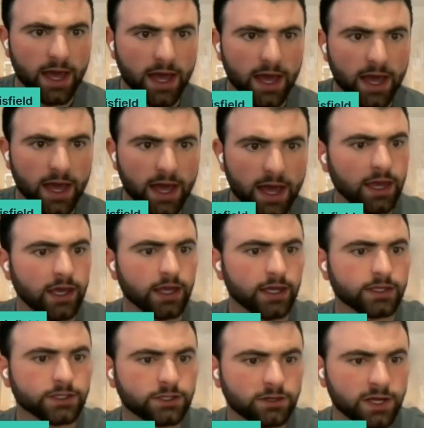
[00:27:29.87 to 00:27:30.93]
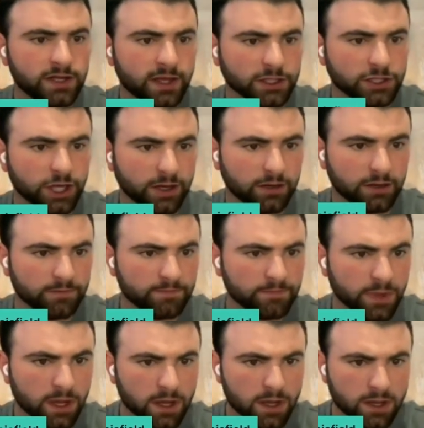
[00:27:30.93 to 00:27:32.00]
ahead and create that
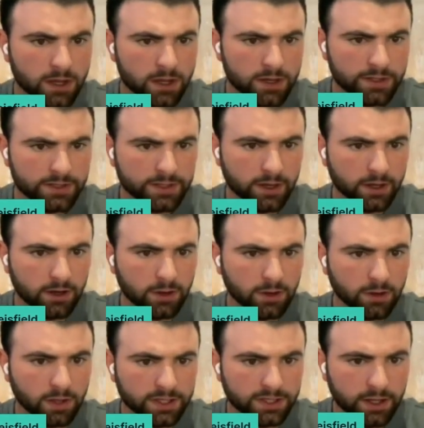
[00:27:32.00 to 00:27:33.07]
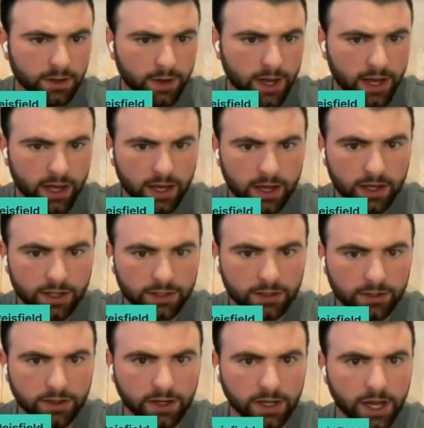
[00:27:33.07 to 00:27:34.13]
channel. So let's go
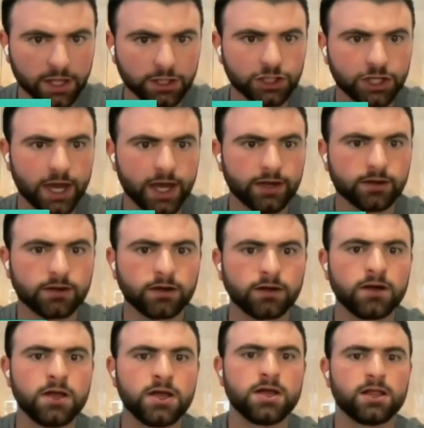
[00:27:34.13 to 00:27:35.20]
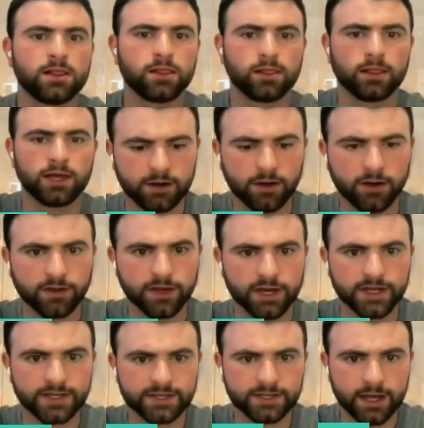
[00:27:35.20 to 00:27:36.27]
ahead, create channel. Let's call
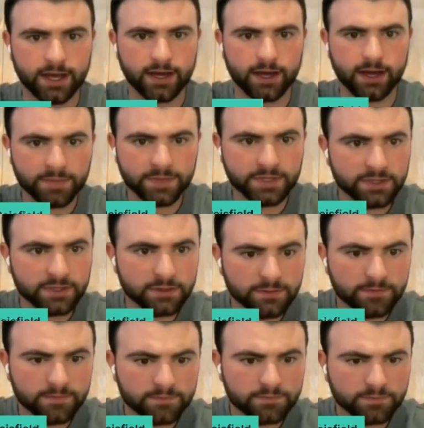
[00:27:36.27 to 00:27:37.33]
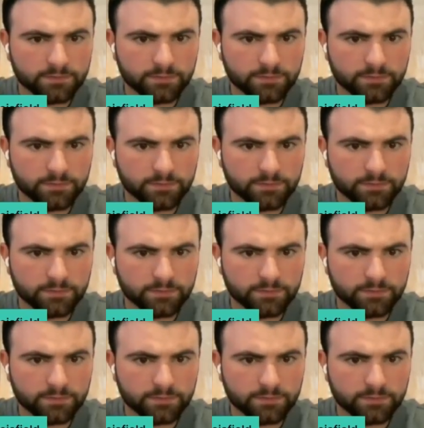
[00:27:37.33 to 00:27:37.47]
this ops